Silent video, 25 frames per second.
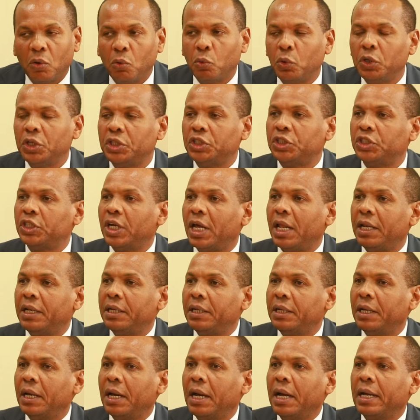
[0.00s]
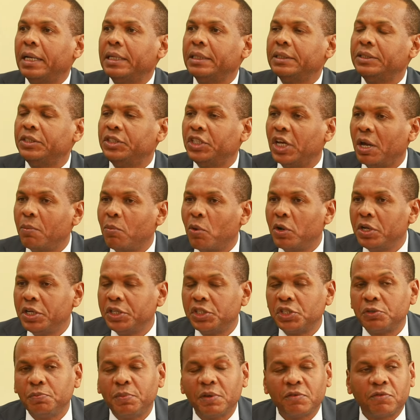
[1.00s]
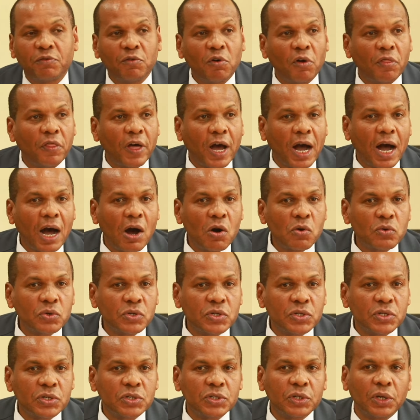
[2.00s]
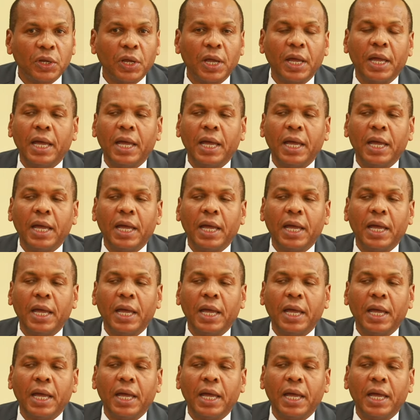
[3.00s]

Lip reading: we shall table it before the House,